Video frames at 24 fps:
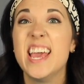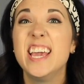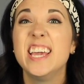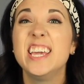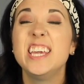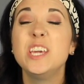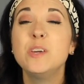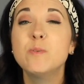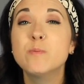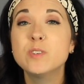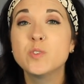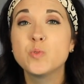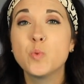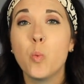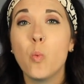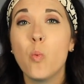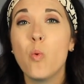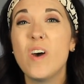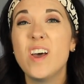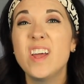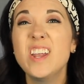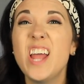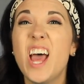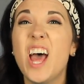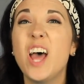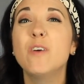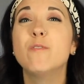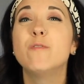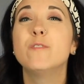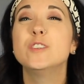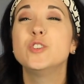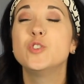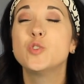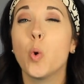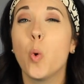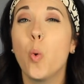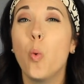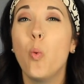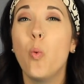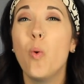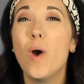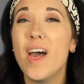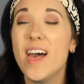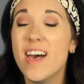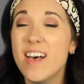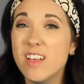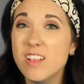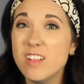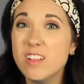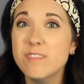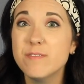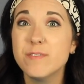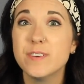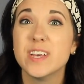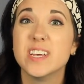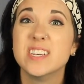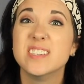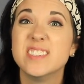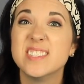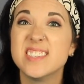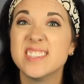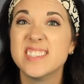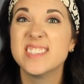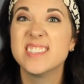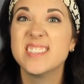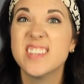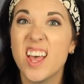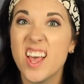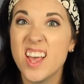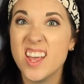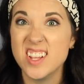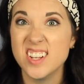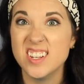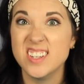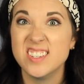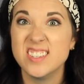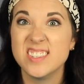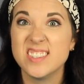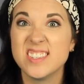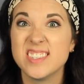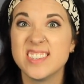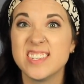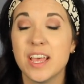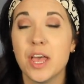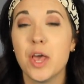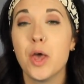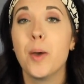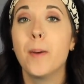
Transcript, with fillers: He was one of 12 sons,